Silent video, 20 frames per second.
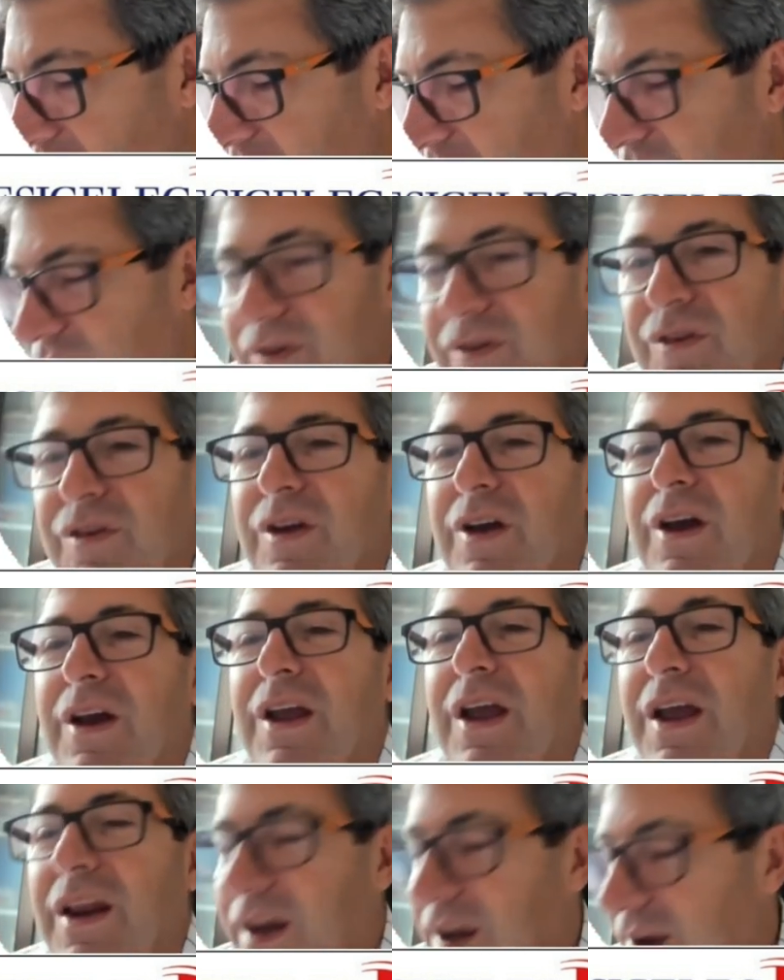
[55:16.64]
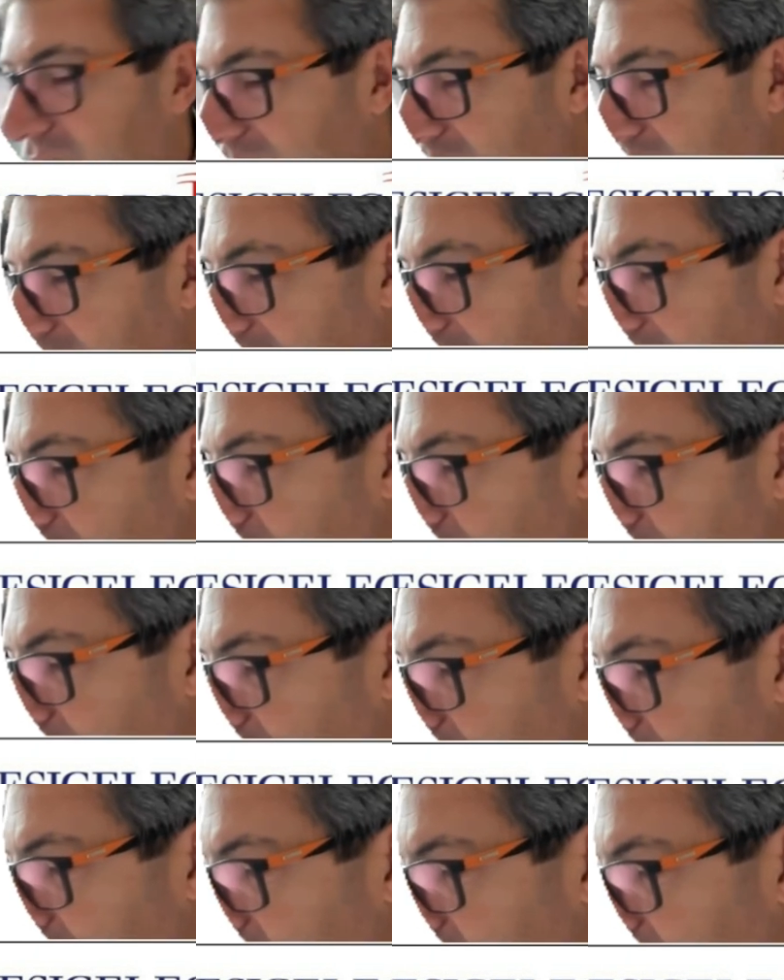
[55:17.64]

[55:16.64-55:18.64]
it's again I, I have to